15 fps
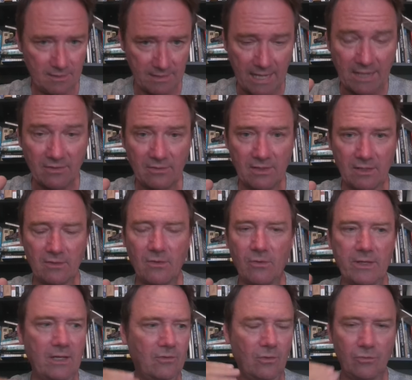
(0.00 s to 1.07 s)
That's it.
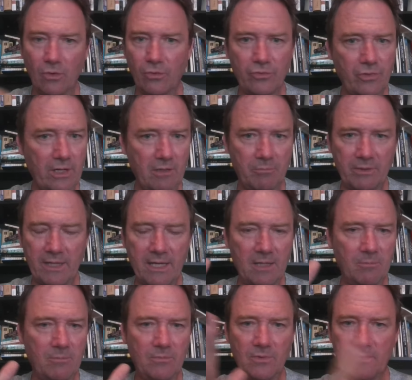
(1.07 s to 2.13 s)
Okay, so don't try to
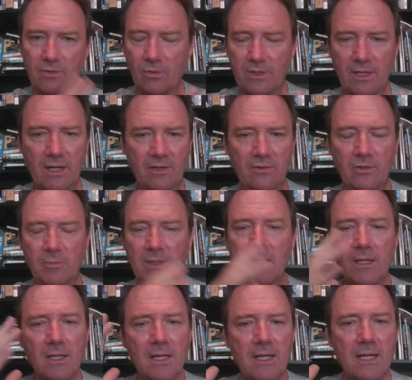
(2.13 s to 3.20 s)
blame Soke Hatsumi.